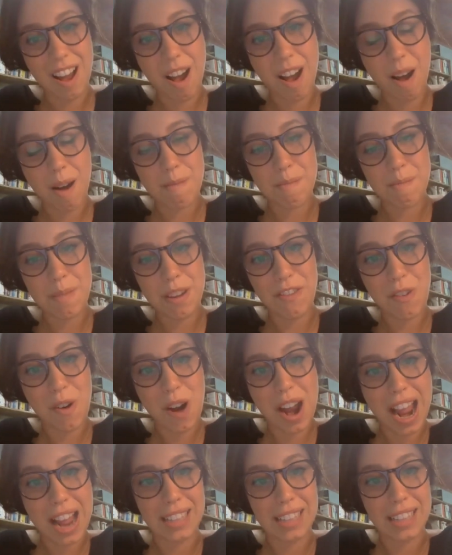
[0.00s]
Um, before
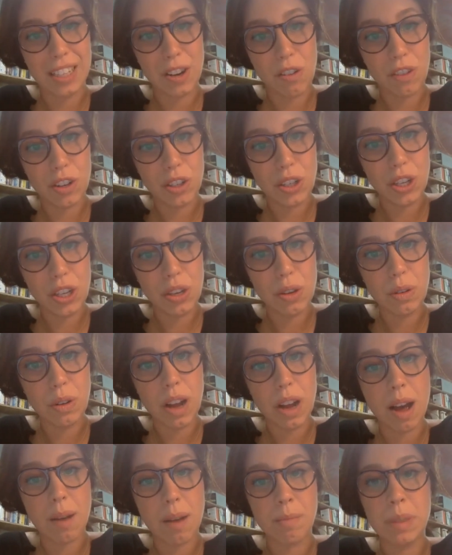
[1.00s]
I hand it over to you,
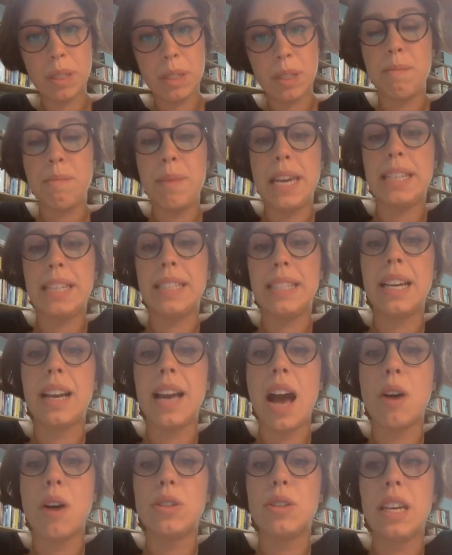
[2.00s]
um, some basic
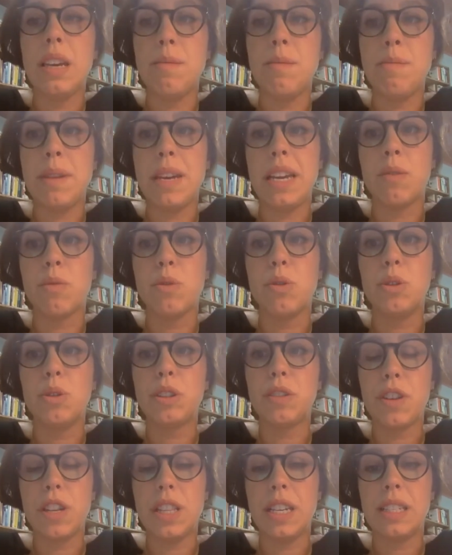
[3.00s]
housekeeping rules
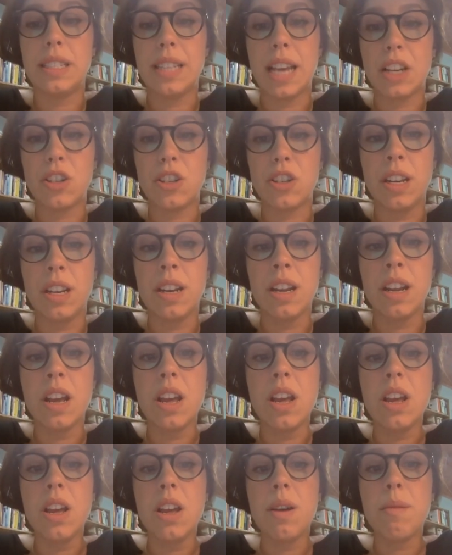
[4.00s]
for this session.
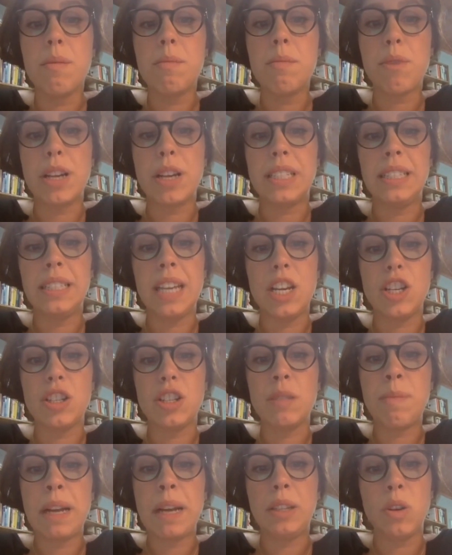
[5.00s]

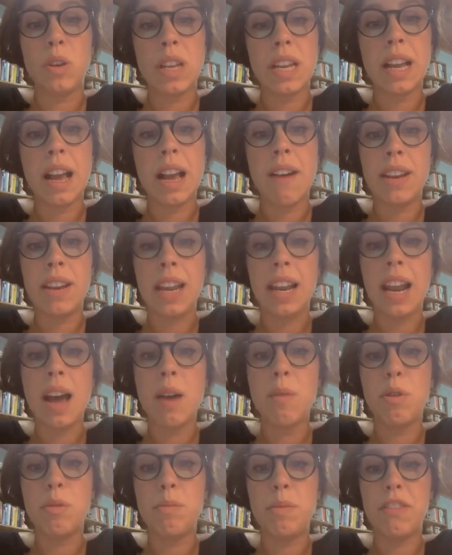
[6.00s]
Presentations by Tonya and Gabriela
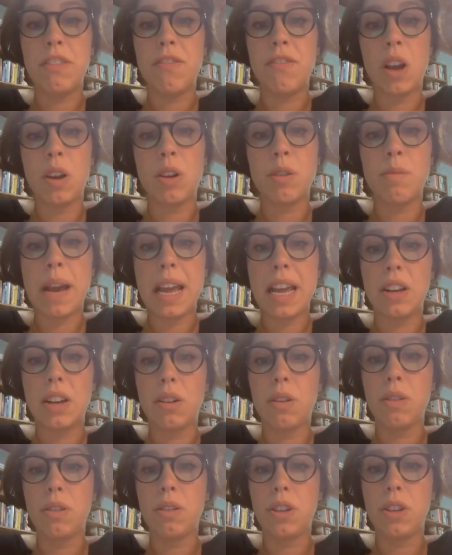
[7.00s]
will be followed by a
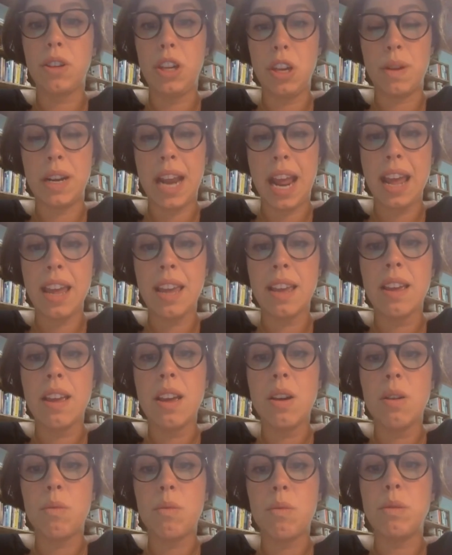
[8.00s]
Q&A.
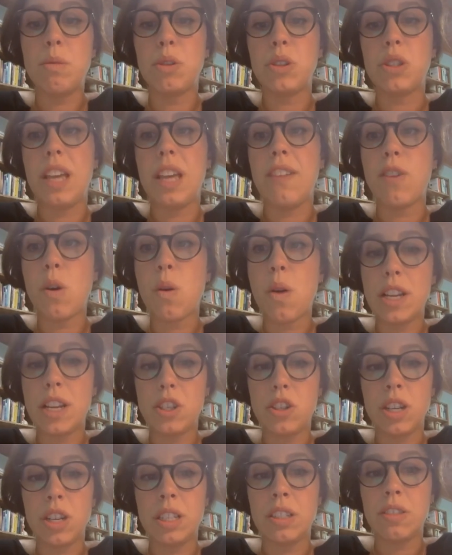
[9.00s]
We will save
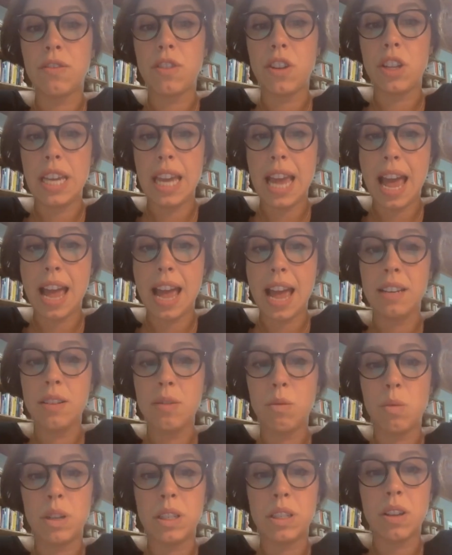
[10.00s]
questions for the end
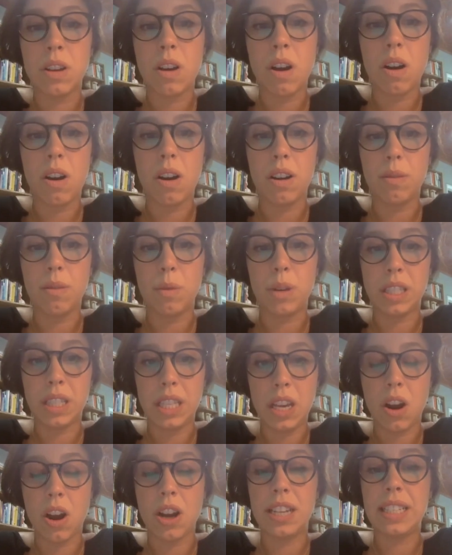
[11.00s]
once, once
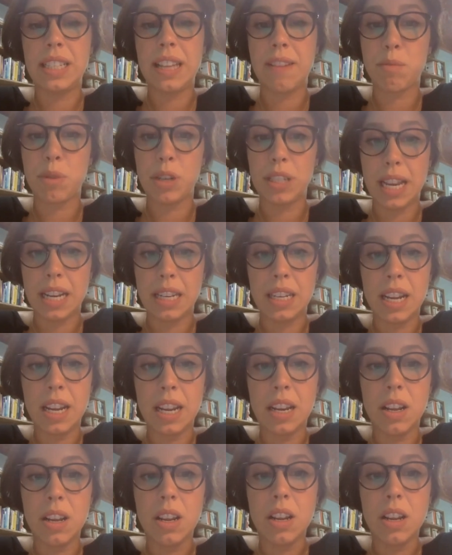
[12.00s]
the artists have presented.